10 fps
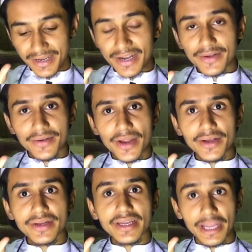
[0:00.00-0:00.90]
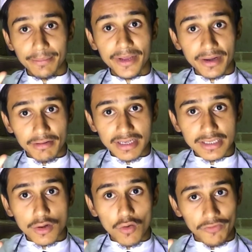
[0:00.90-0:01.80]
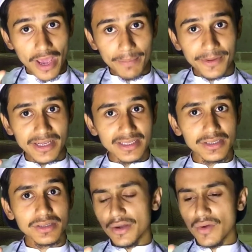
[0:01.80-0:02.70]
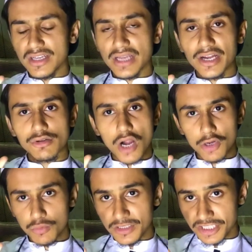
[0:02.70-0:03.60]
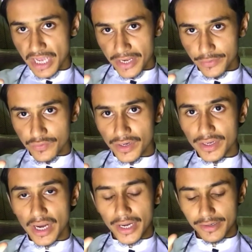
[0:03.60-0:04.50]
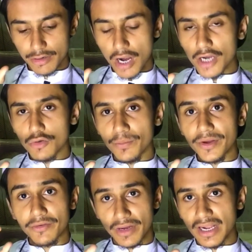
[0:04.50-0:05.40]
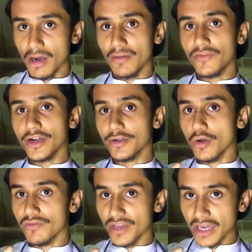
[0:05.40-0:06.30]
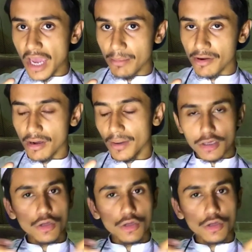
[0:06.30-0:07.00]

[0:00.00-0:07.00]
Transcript: that can be a reason of happiness. Otherwise I try to be genuine and try to be real in front of the camera.